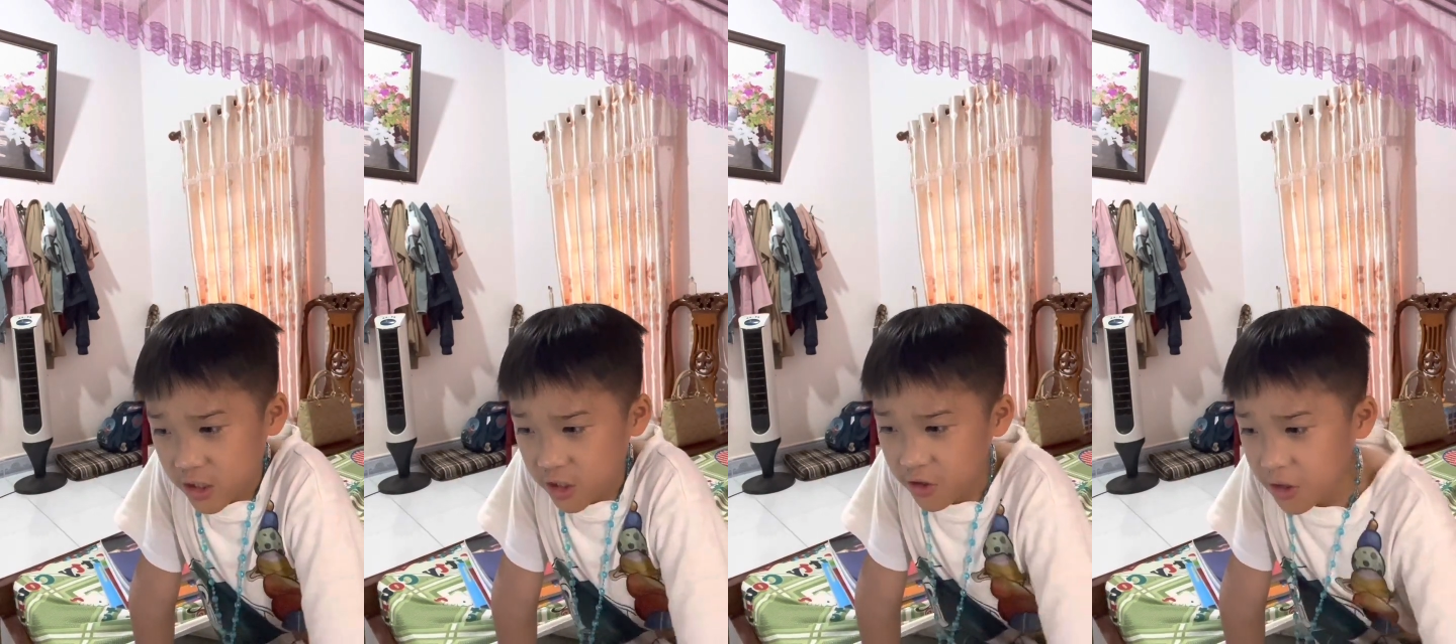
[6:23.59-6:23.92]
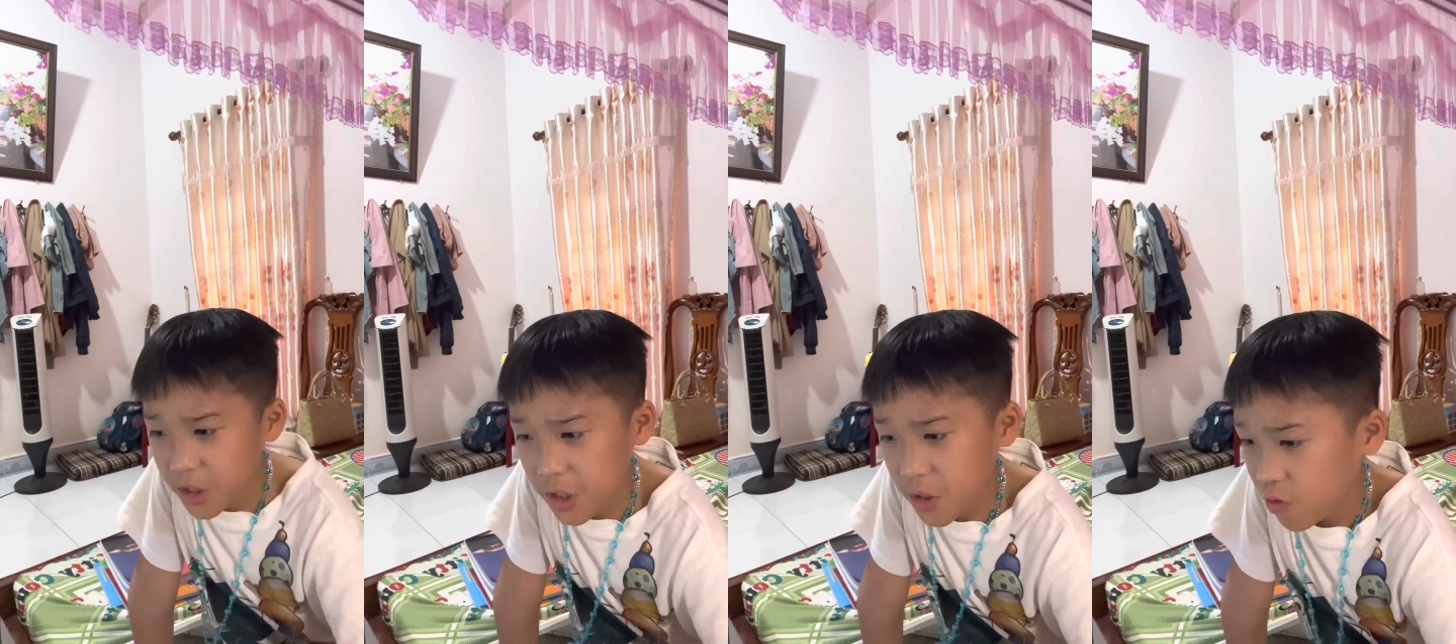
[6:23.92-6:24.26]
you
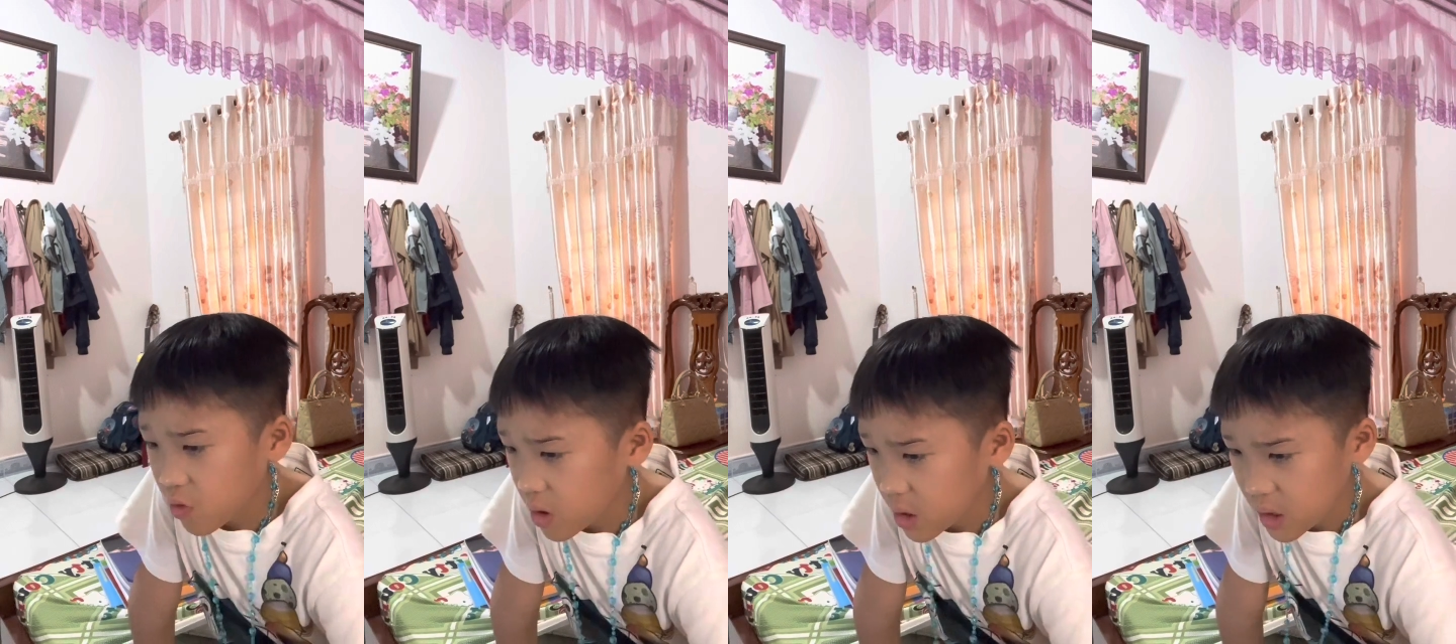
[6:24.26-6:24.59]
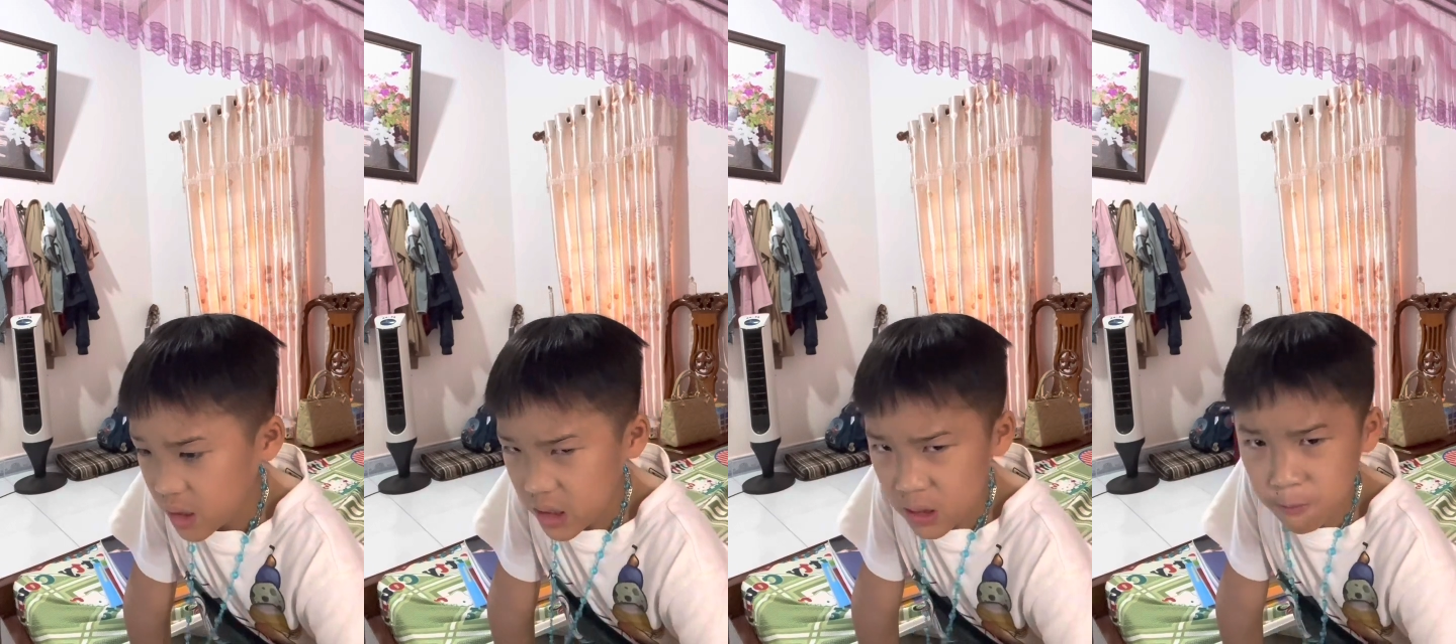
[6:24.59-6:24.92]
do
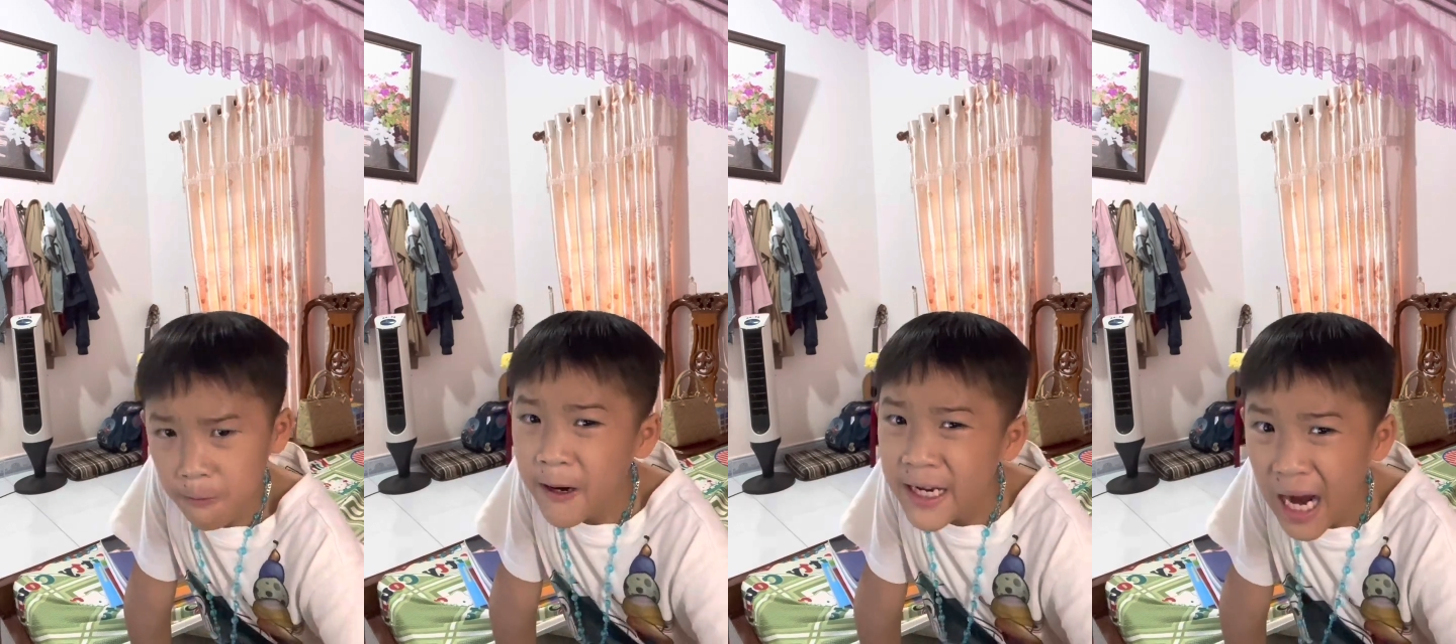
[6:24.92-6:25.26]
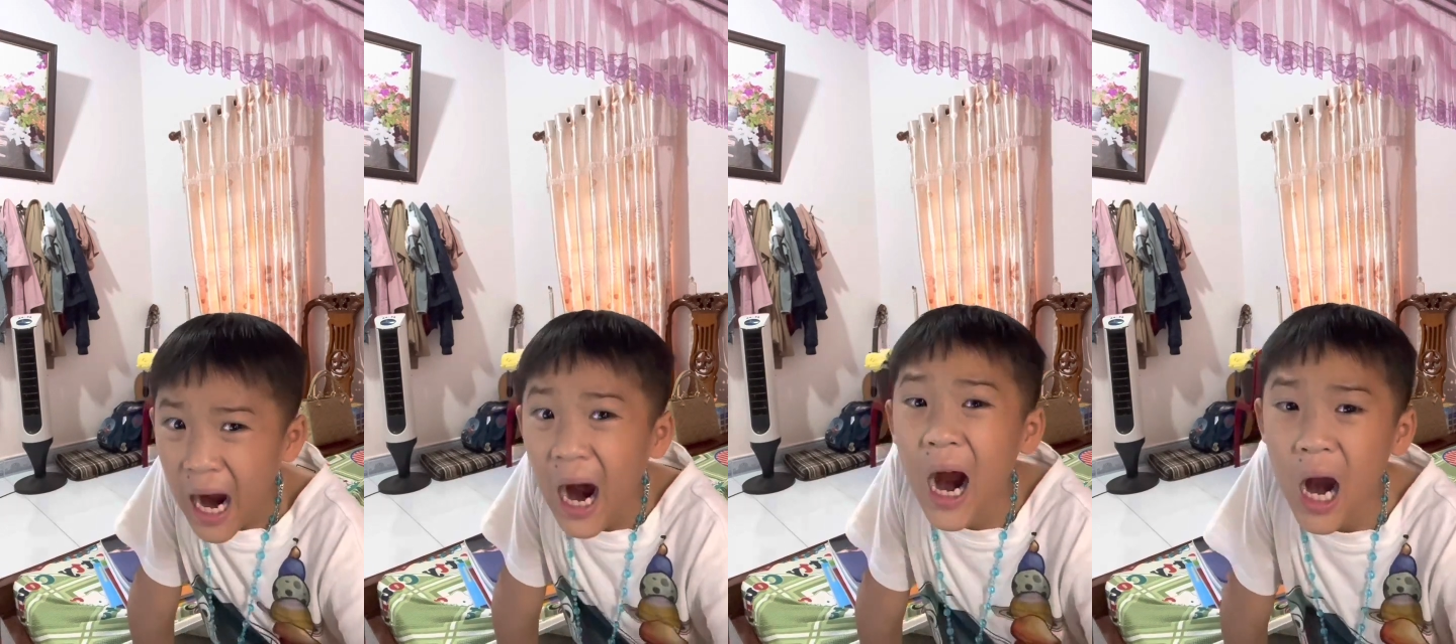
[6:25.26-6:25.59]
is pretty
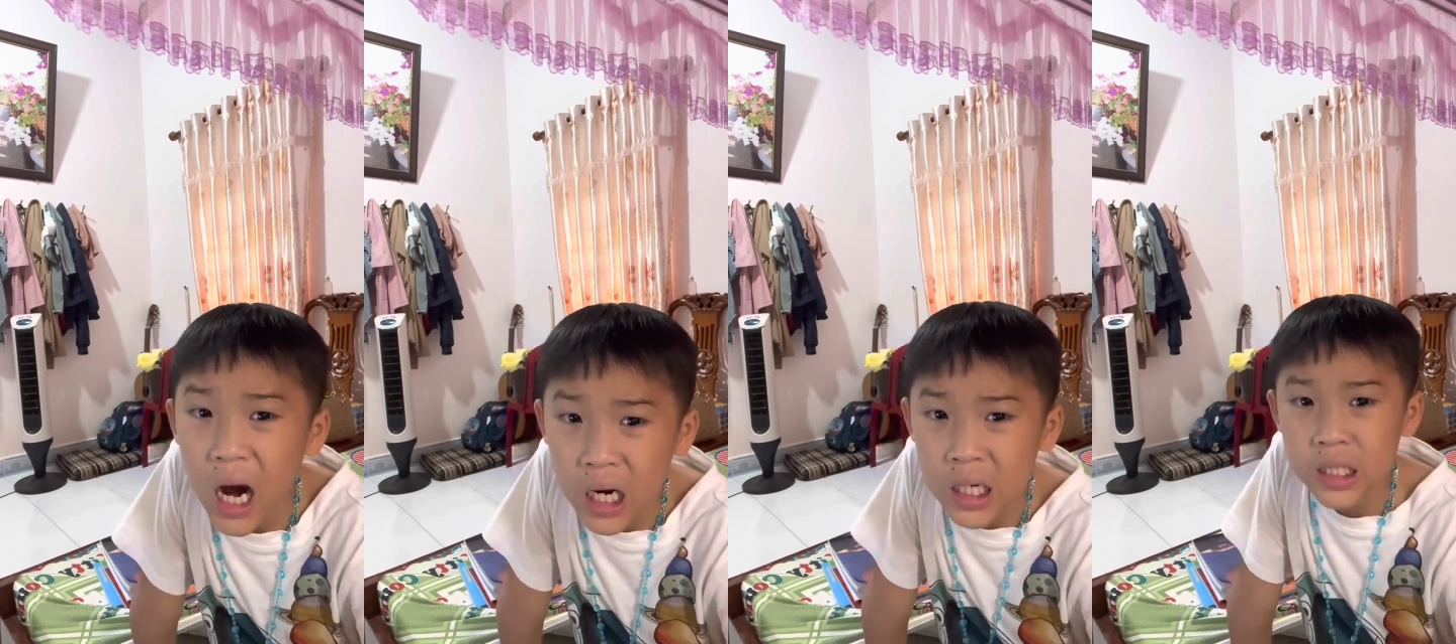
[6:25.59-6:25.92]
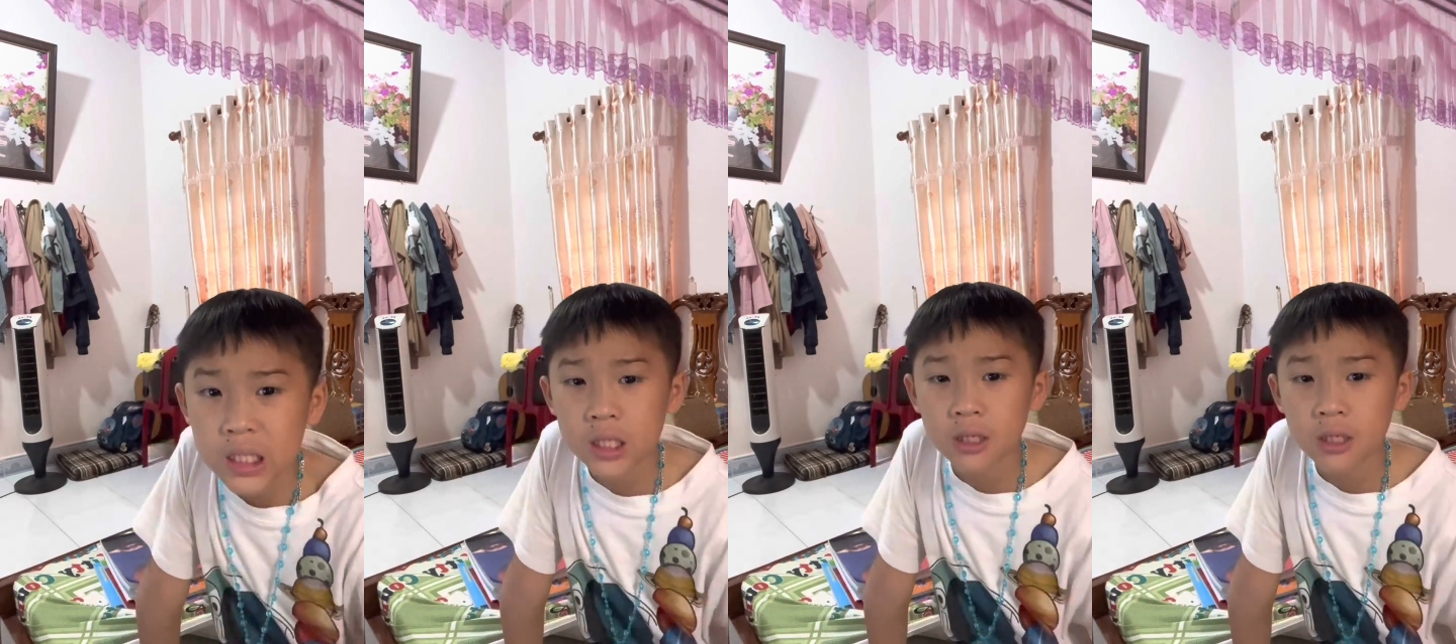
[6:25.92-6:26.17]
hard.